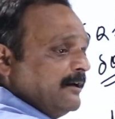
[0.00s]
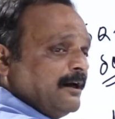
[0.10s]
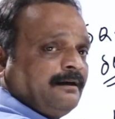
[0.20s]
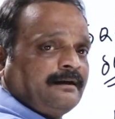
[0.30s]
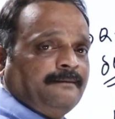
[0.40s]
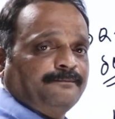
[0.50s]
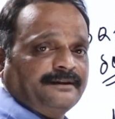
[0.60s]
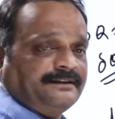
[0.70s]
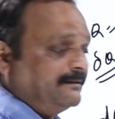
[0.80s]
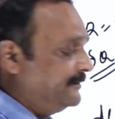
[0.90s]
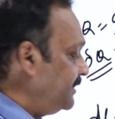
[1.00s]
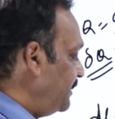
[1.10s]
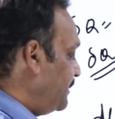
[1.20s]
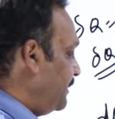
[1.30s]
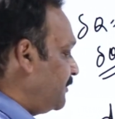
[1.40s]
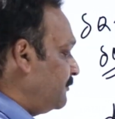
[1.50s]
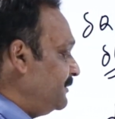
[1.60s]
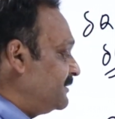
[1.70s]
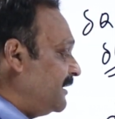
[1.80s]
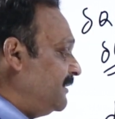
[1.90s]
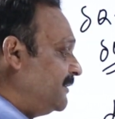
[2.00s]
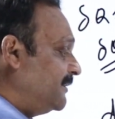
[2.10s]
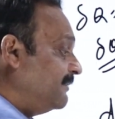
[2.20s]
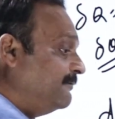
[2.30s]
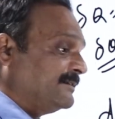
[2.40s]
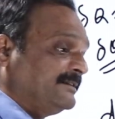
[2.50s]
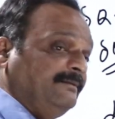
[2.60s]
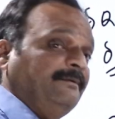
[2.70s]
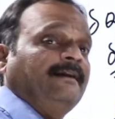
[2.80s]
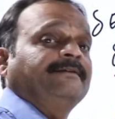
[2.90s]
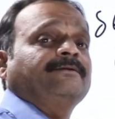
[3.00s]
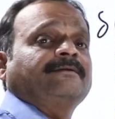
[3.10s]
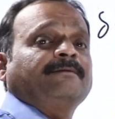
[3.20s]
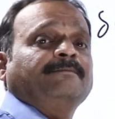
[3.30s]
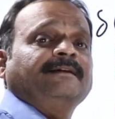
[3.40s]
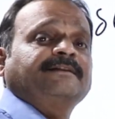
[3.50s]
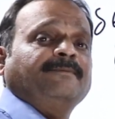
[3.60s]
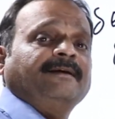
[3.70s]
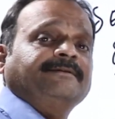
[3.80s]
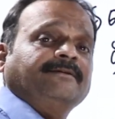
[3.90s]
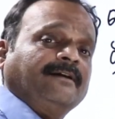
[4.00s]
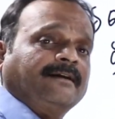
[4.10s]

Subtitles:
or compression. Change in entropy is calculated reversible isothermal expansion or